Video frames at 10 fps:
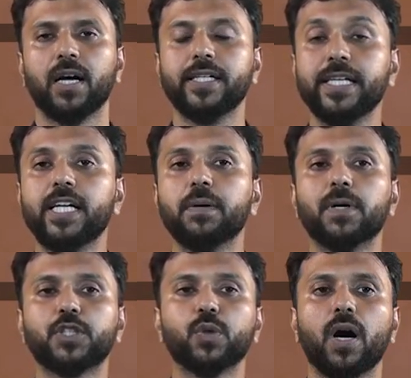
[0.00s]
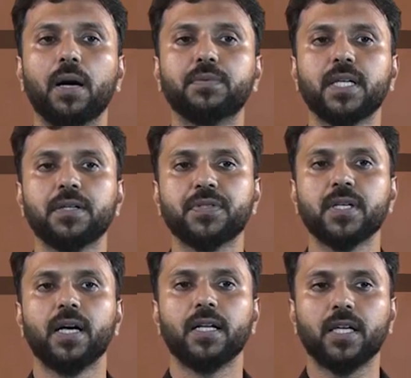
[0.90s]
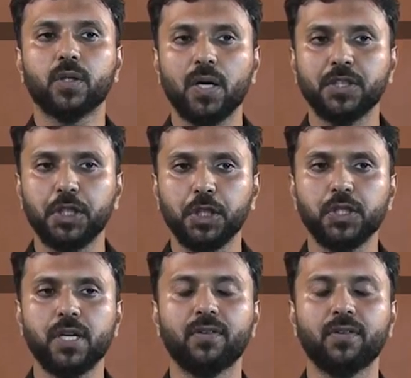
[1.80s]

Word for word: D.D. Basu observes, the constitution